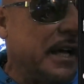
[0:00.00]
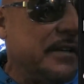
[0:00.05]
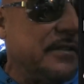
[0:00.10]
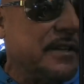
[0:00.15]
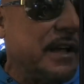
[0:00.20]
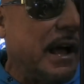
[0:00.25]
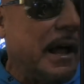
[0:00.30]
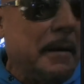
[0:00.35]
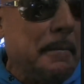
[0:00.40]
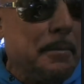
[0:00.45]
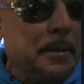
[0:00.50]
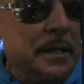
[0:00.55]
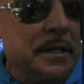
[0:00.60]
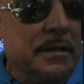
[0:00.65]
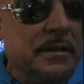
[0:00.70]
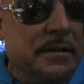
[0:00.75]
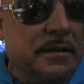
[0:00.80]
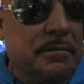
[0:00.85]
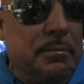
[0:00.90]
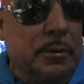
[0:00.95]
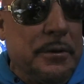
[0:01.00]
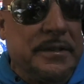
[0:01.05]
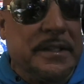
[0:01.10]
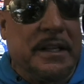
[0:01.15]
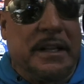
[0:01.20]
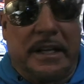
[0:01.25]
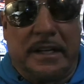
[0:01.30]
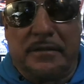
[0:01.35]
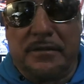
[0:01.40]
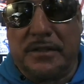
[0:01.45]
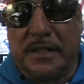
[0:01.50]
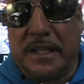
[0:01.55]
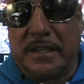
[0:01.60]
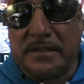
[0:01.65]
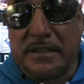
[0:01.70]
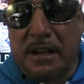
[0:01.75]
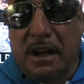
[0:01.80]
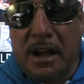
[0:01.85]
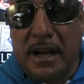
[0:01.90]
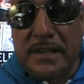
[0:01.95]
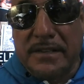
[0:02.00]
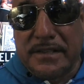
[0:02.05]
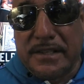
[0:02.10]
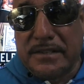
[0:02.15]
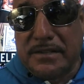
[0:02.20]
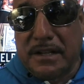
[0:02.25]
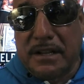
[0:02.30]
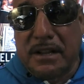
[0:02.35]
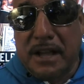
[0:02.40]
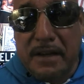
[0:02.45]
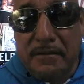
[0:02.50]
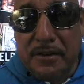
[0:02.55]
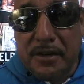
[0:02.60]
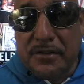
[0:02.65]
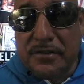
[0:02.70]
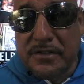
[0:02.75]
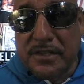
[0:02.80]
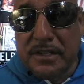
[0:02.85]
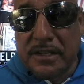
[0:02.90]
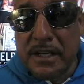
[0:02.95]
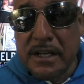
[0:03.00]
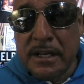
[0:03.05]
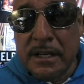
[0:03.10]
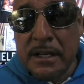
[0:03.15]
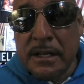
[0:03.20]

He's got to be, what's he, like, 6'9", 6'11"?